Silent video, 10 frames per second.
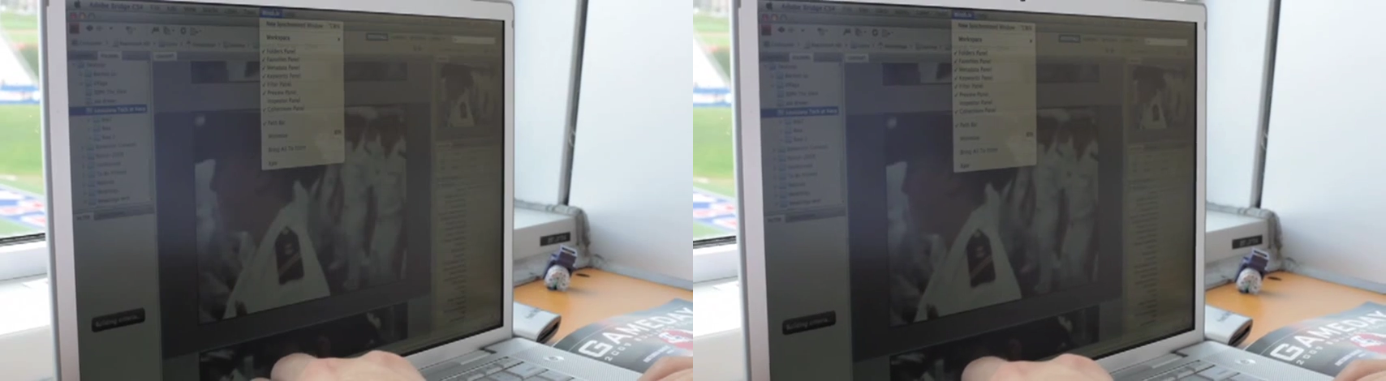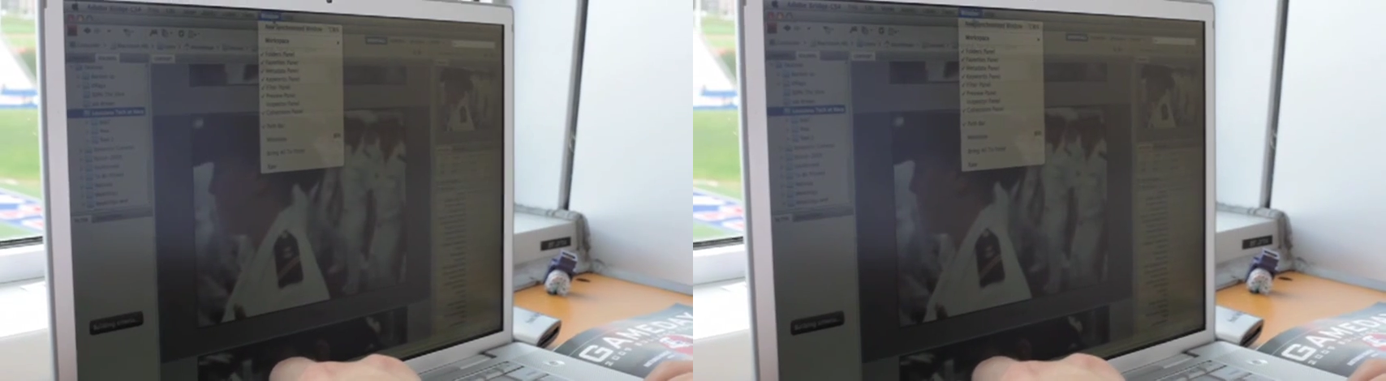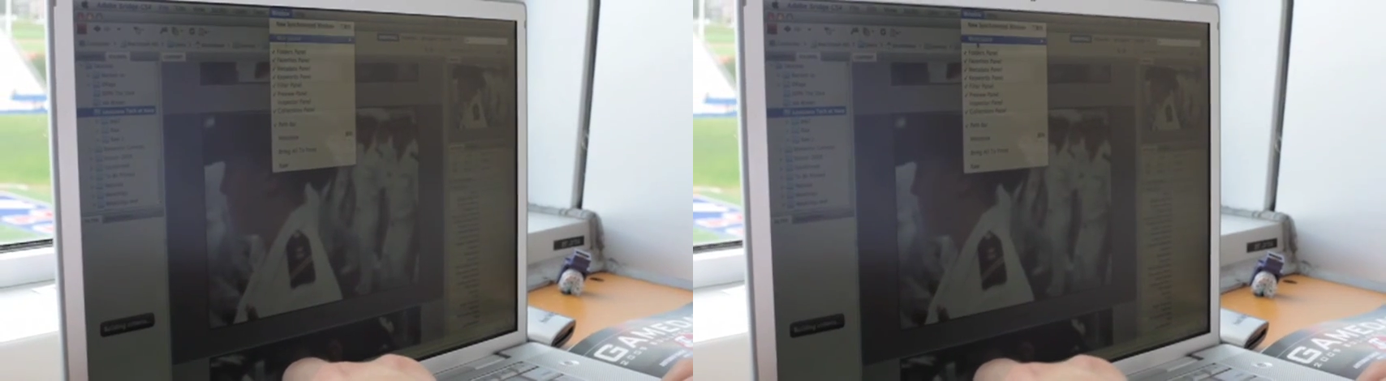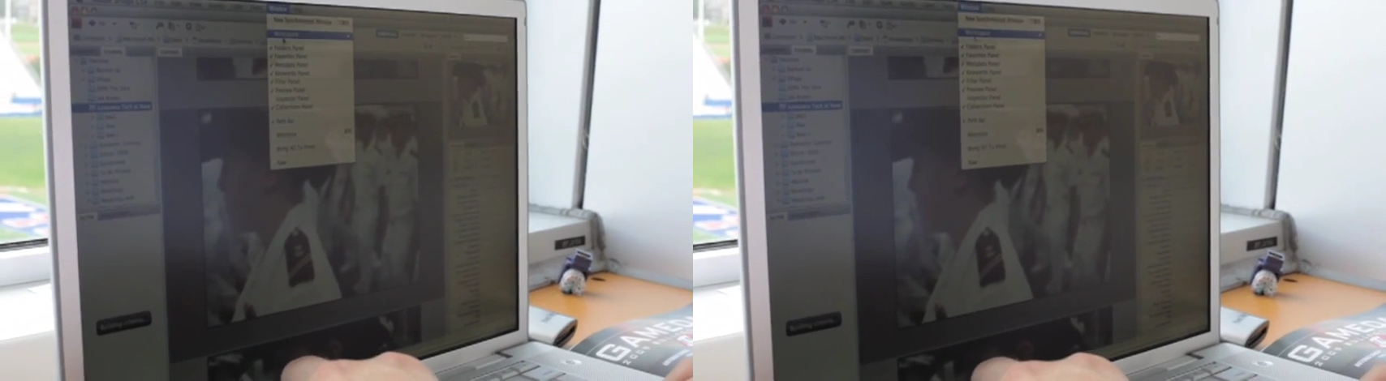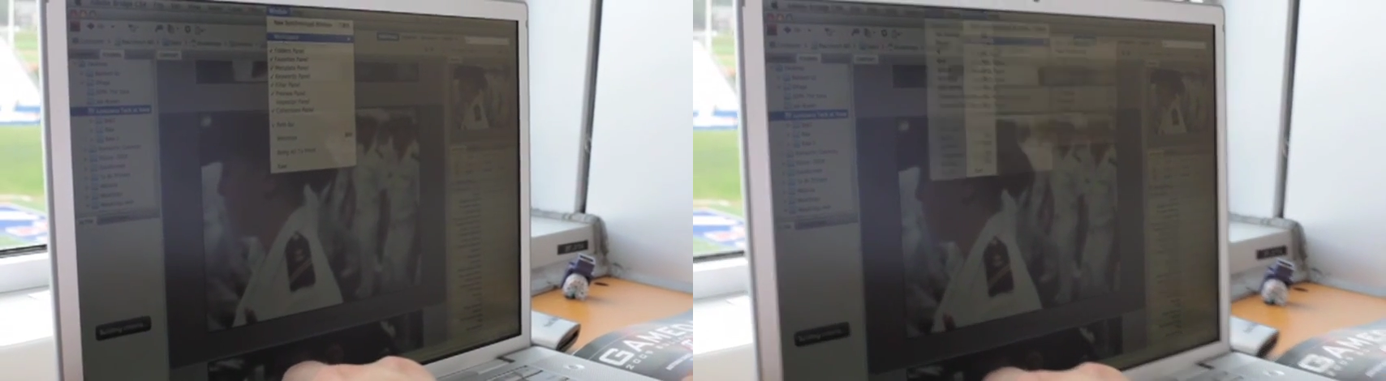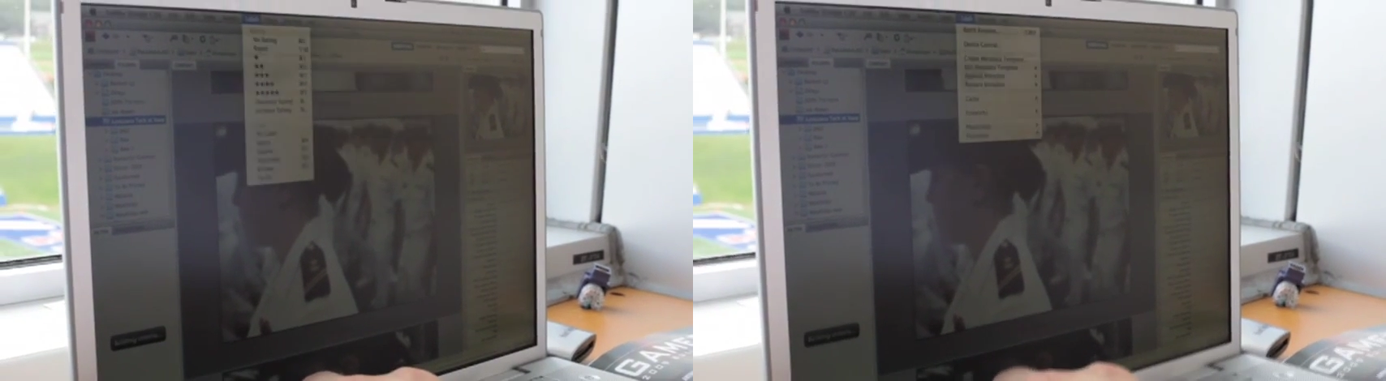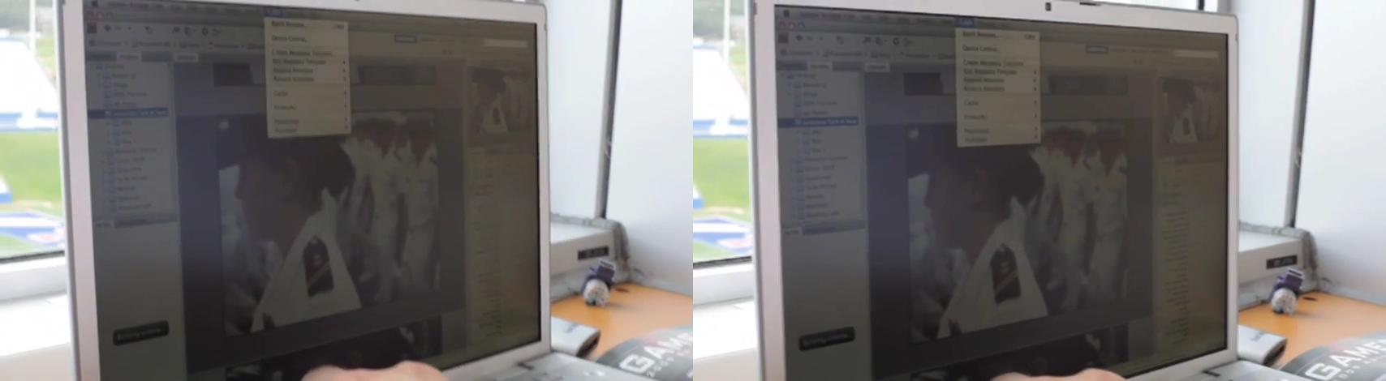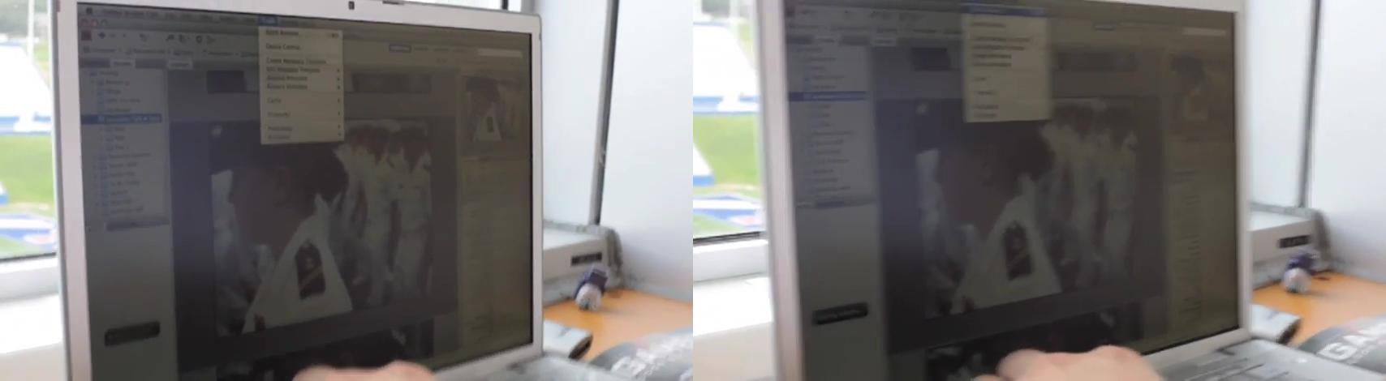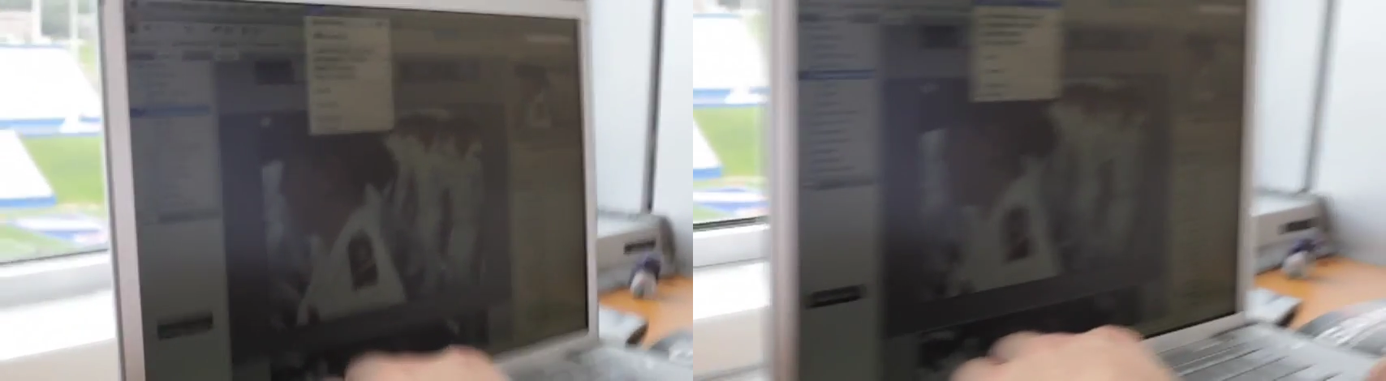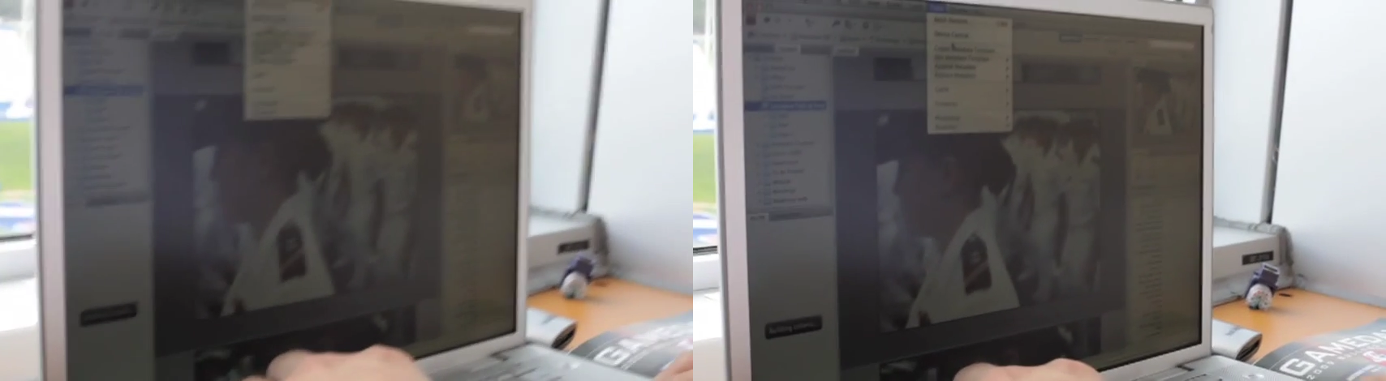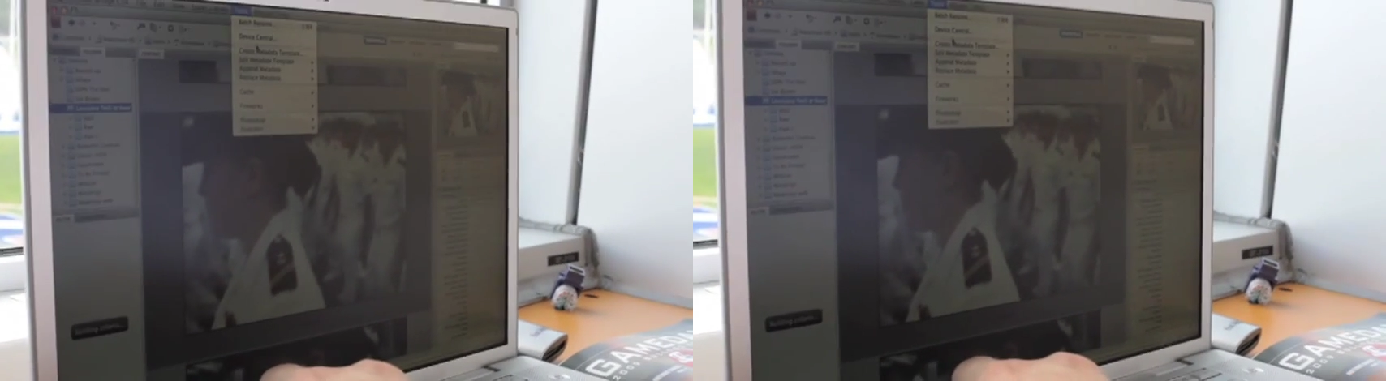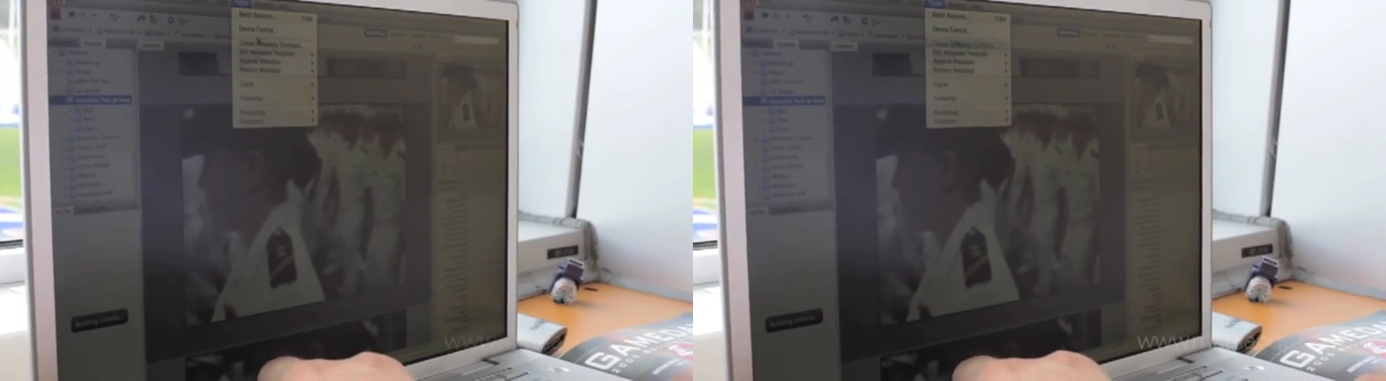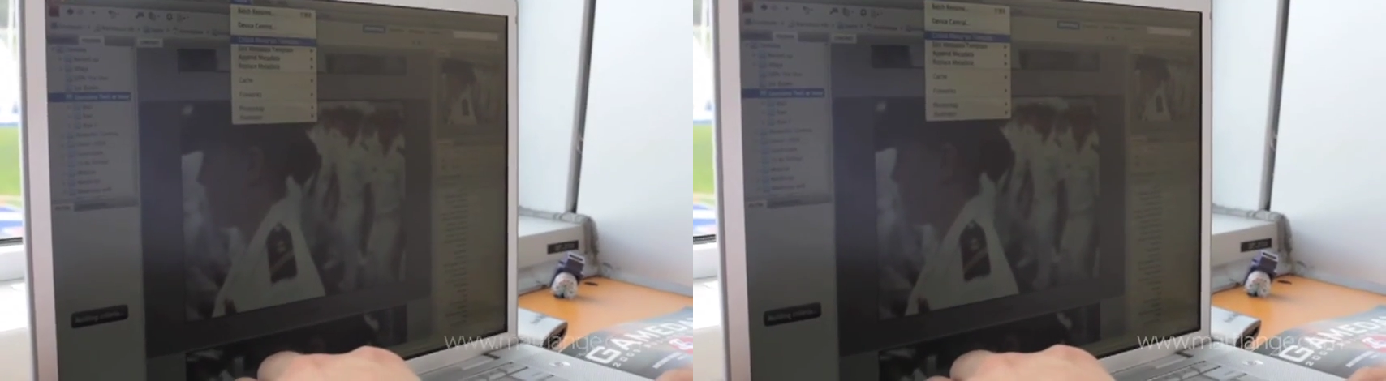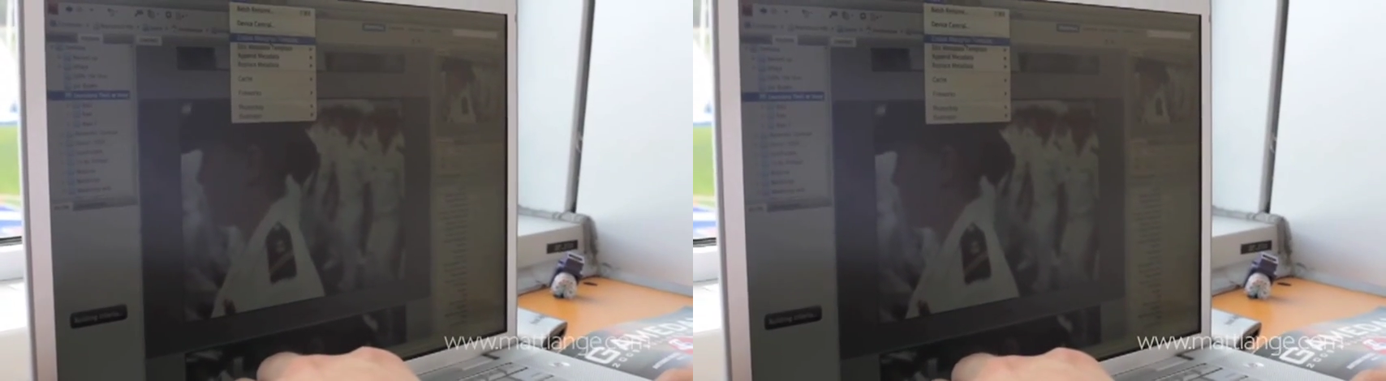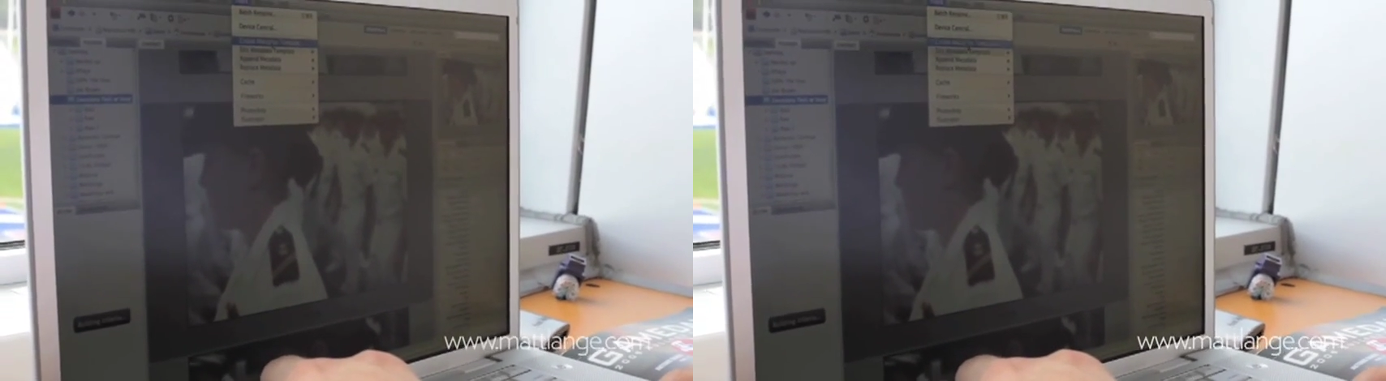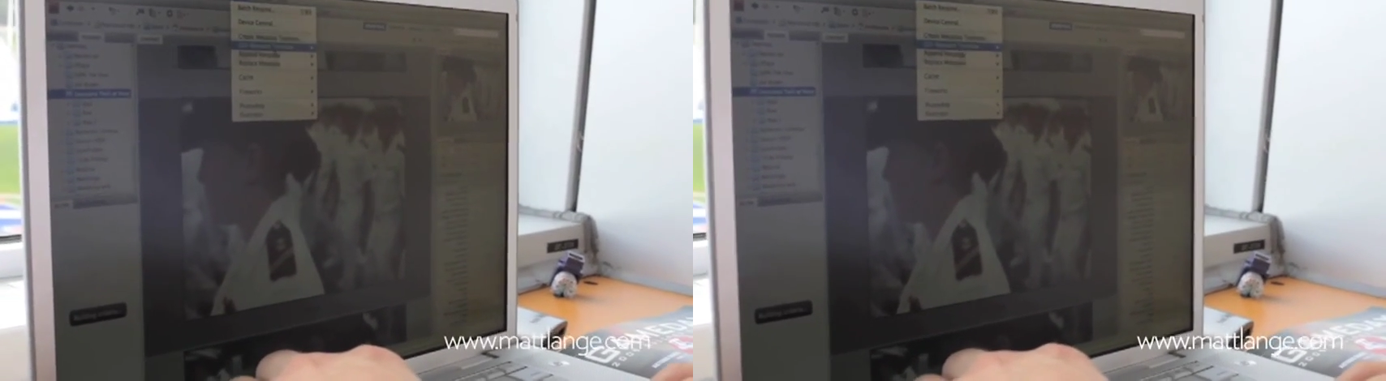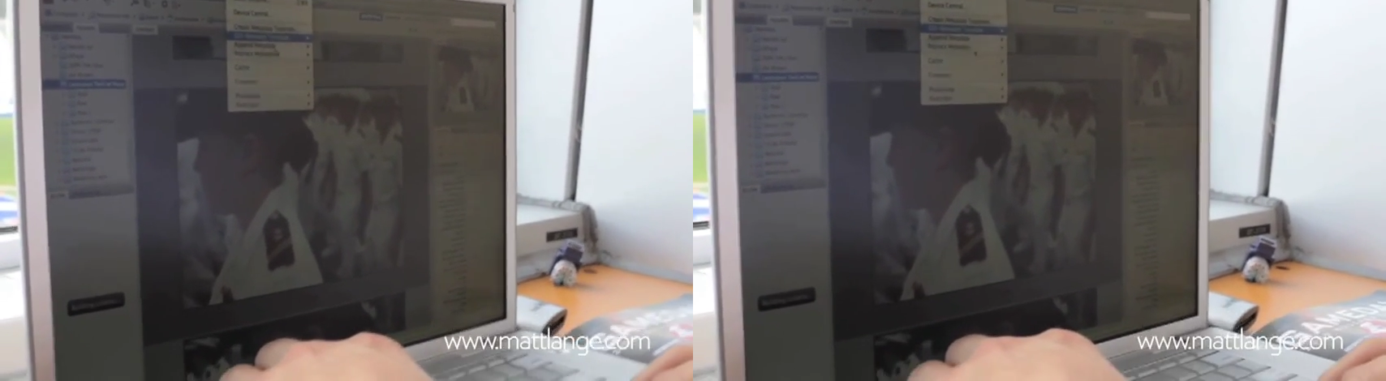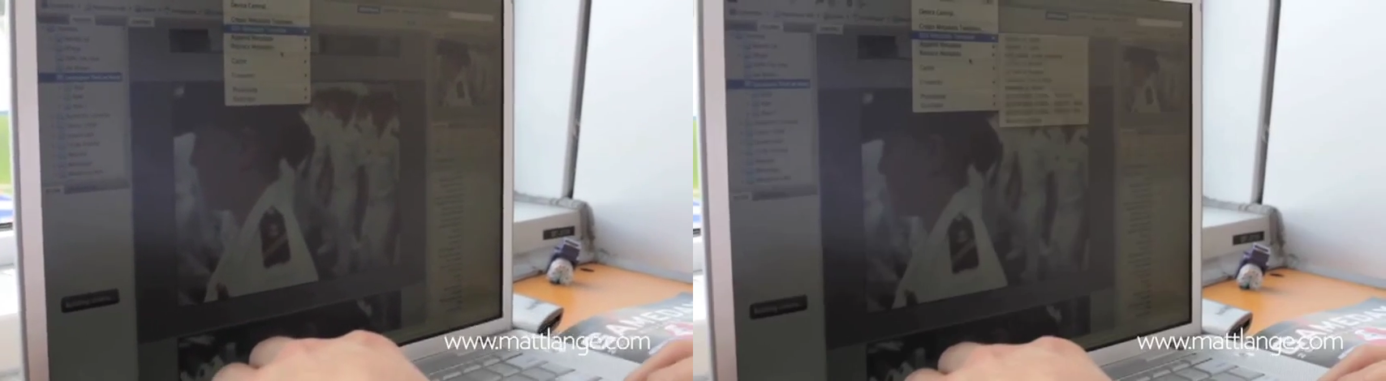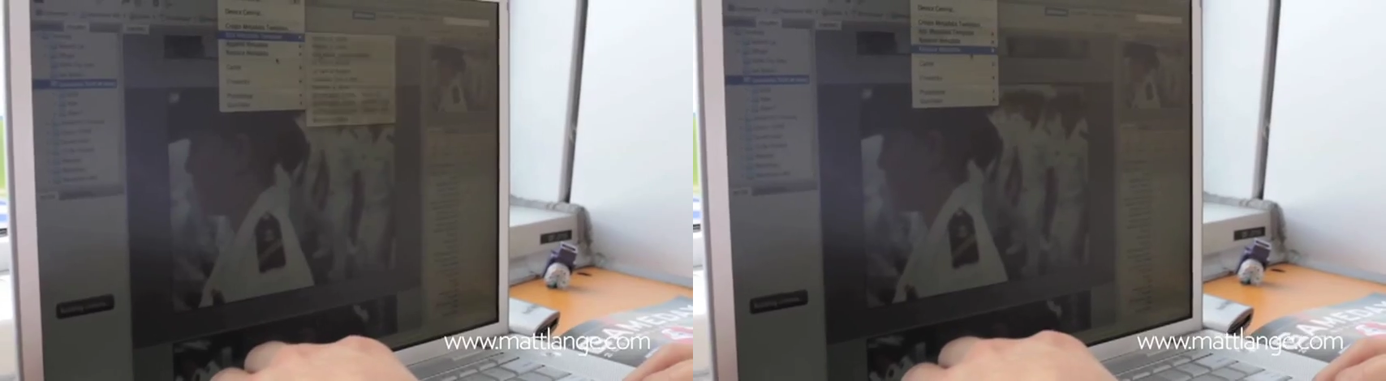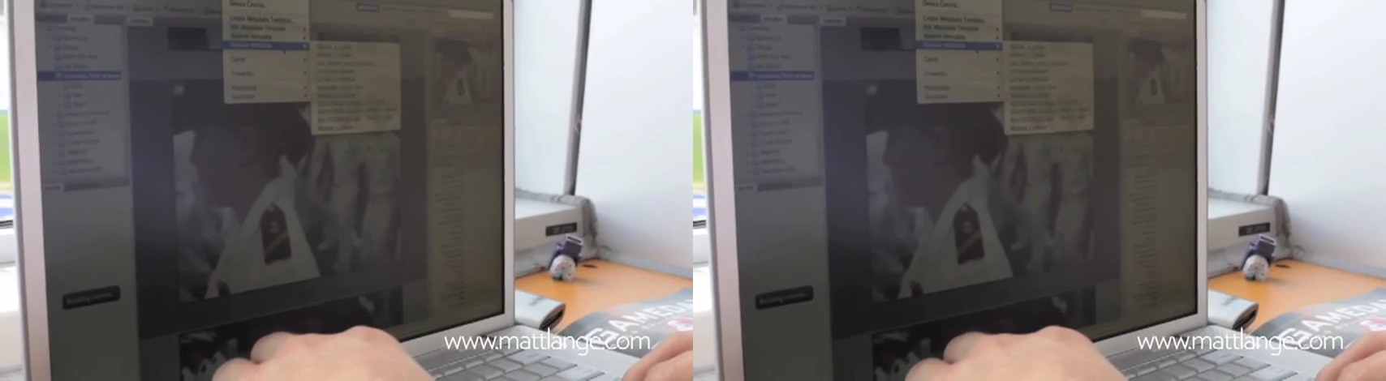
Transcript: [unreadable: no face in view]